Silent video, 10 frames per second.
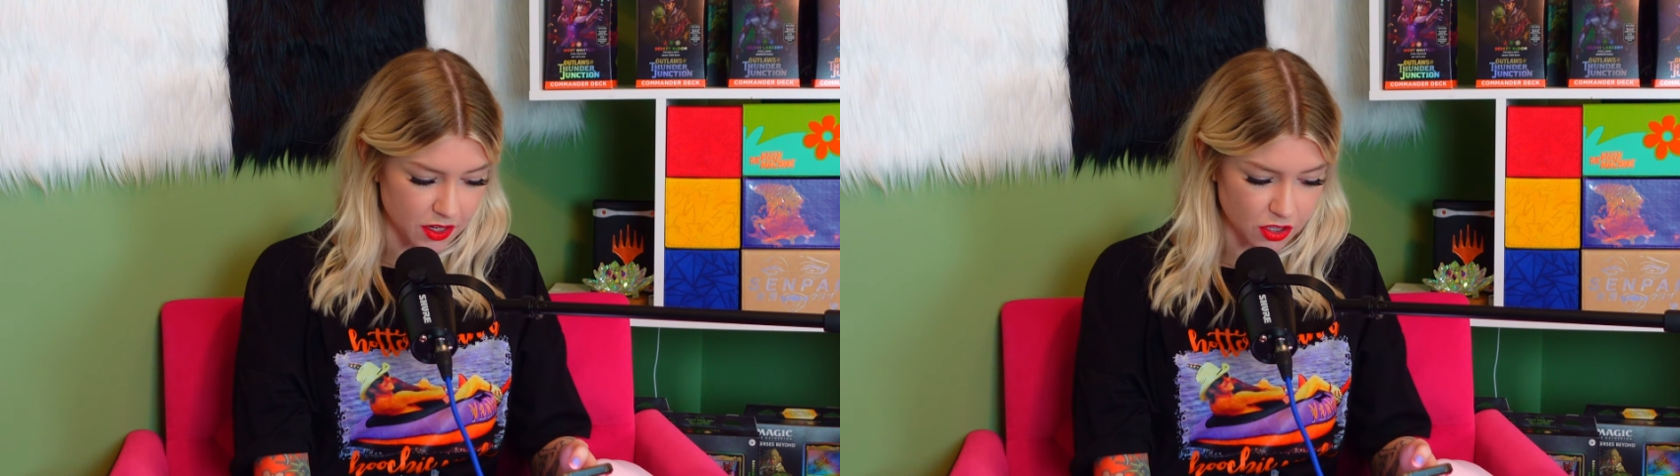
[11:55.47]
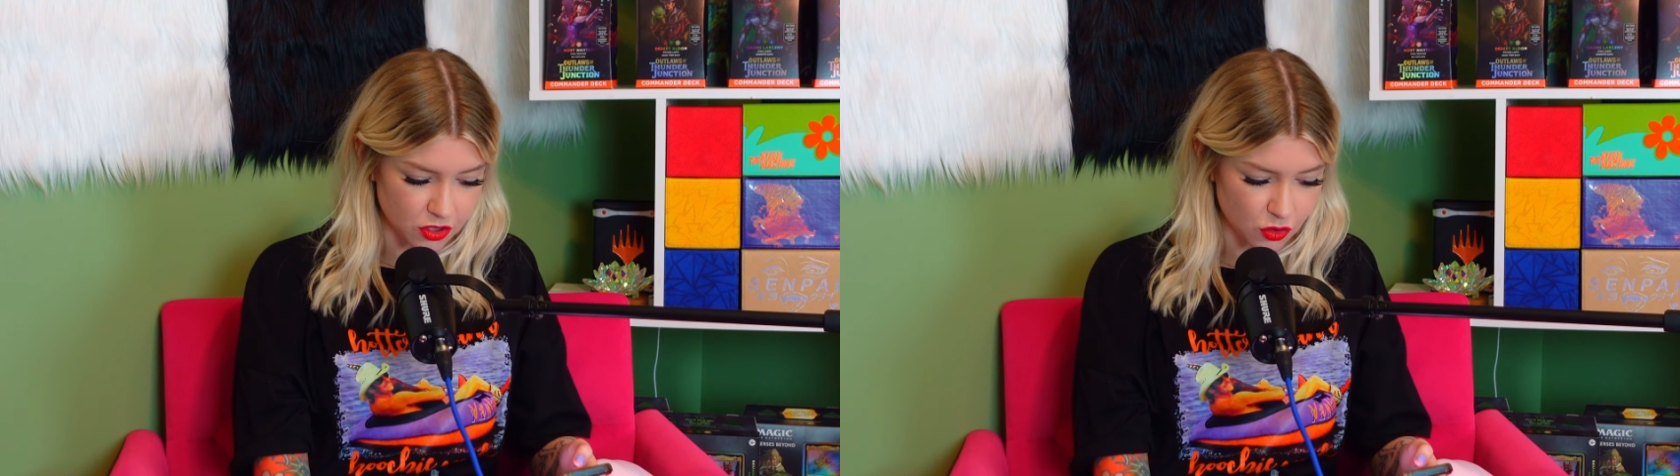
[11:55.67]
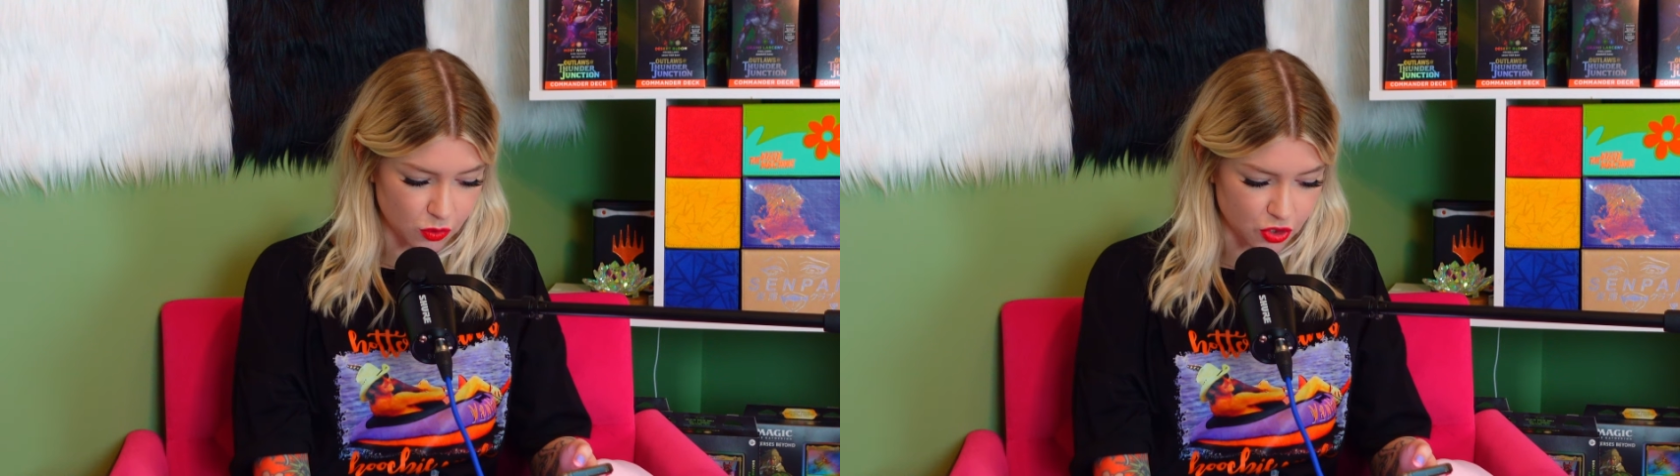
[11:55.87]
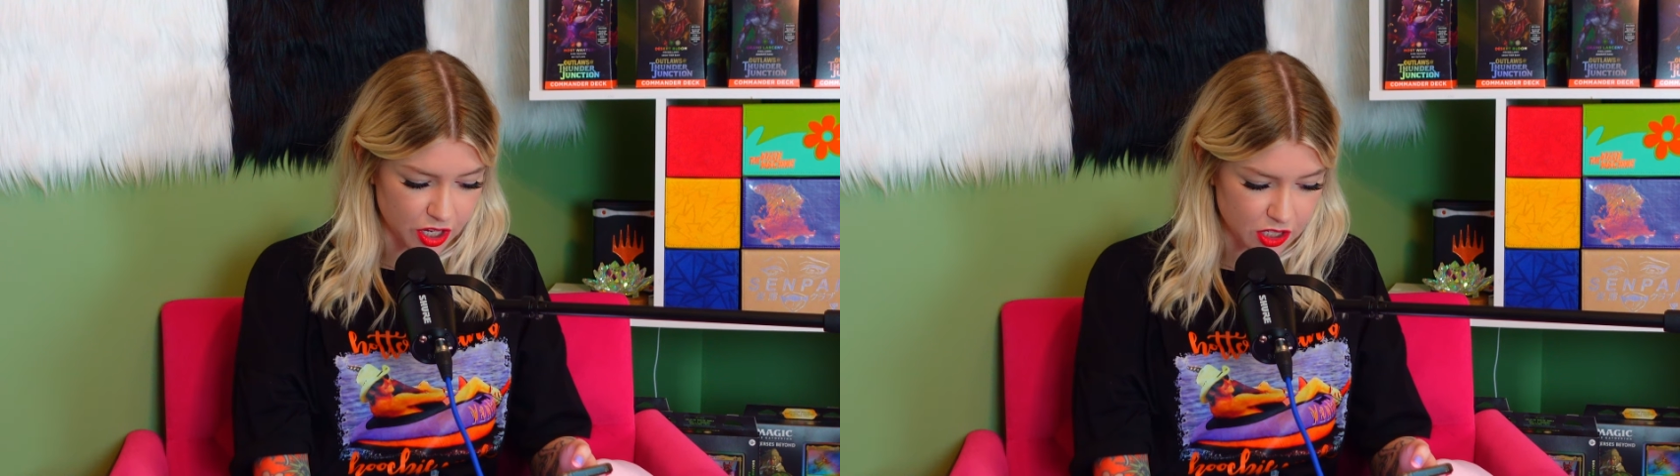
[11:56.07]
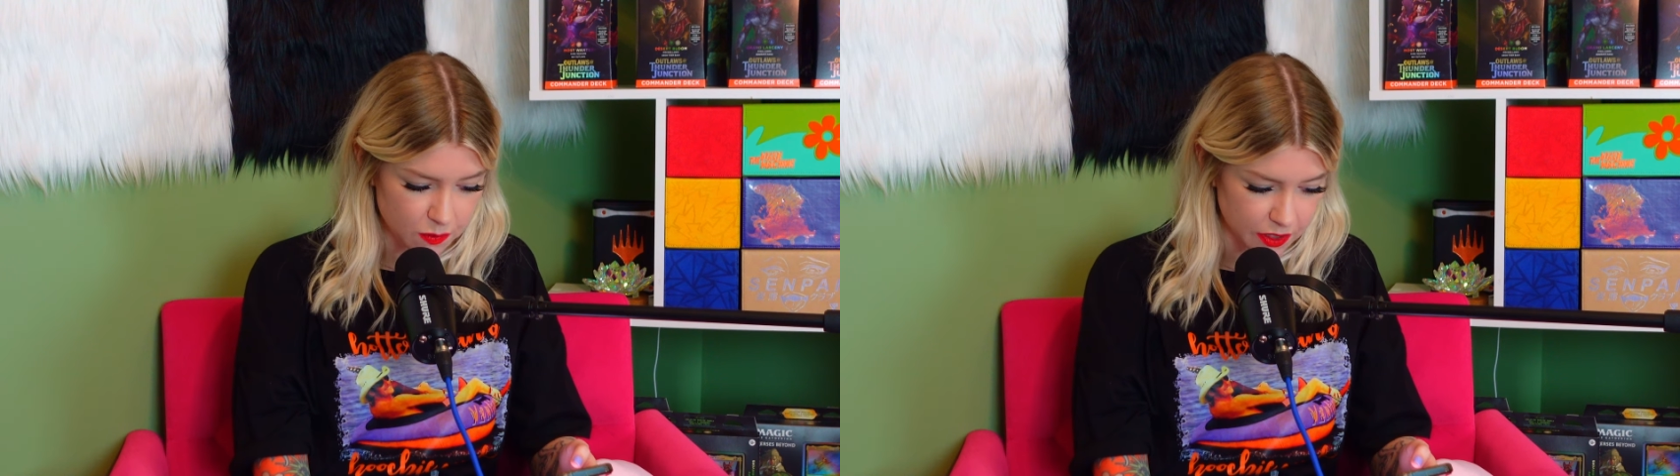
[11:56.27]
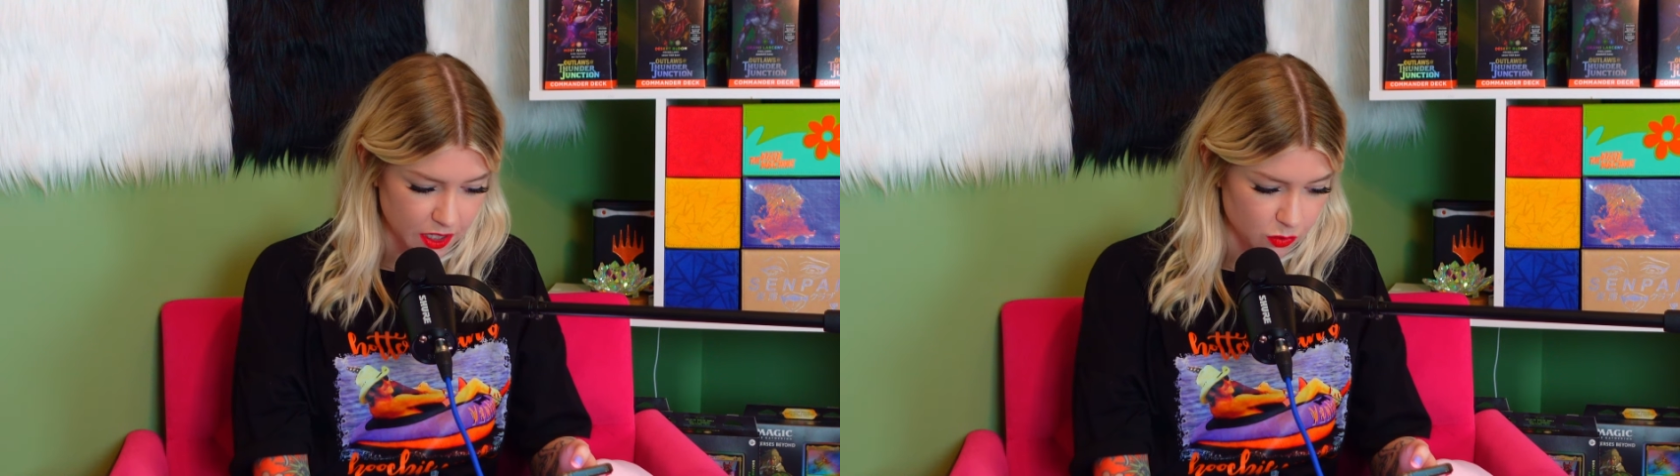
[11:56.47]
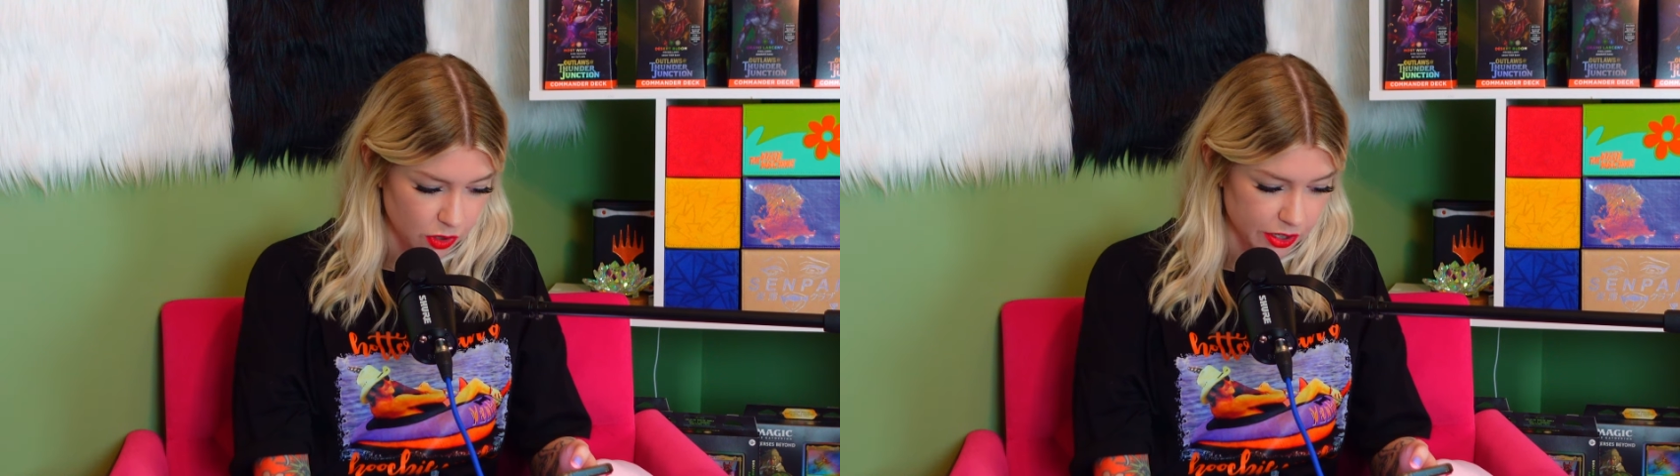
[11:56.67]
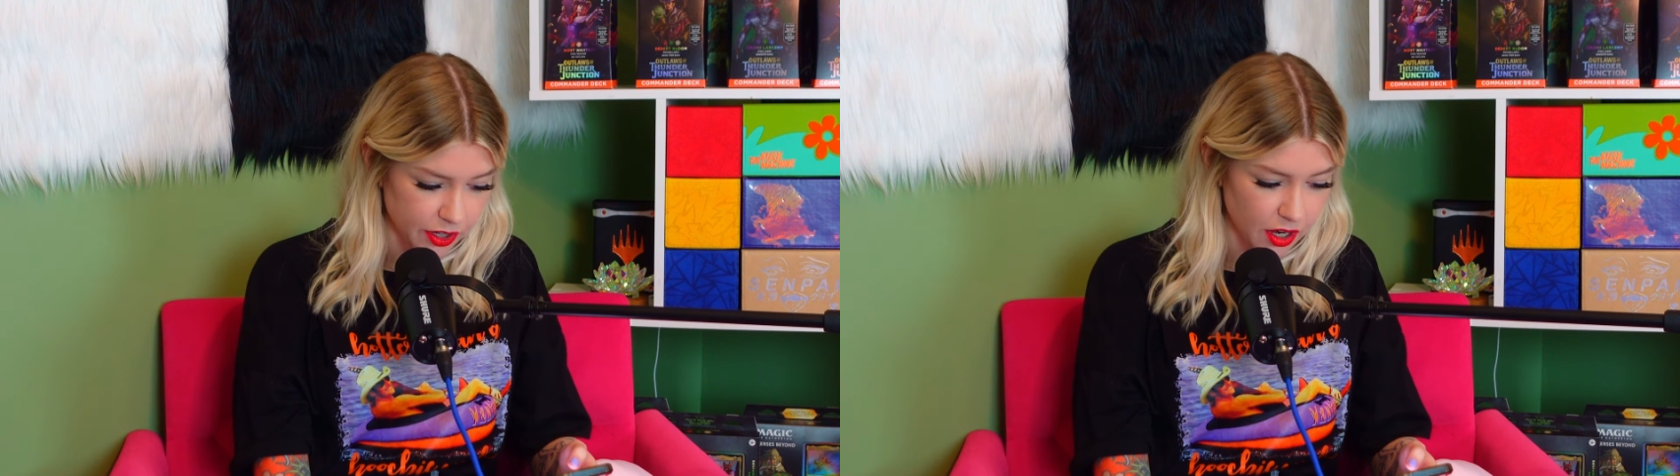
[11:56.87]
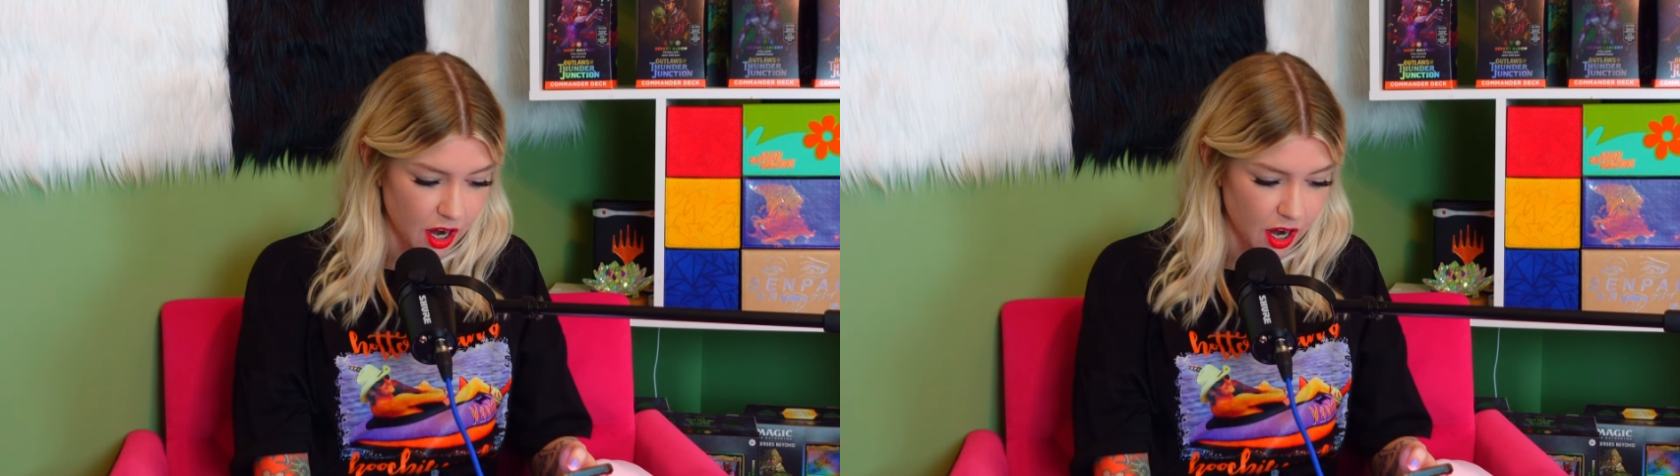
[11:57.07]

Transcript: the new Jace Planeswalker.